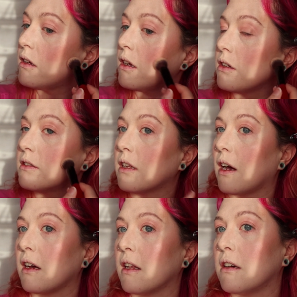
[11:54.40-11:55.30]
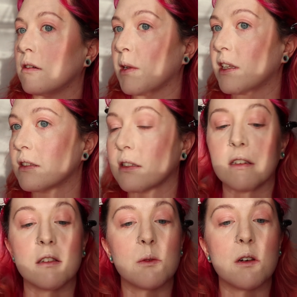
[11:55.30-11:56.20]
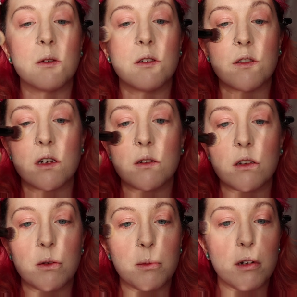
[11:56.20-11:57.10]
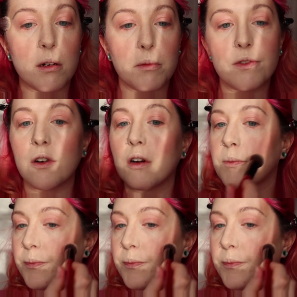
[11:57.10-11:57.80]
And also the highlighter blends in as well with it that we put on before.